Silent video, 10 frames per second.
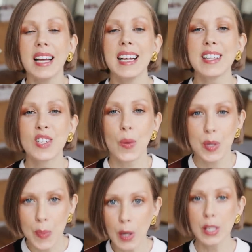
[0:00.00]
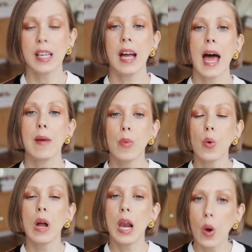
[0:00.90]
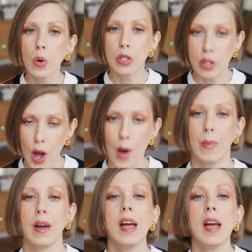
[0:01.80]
Let's shop smarter and more long term.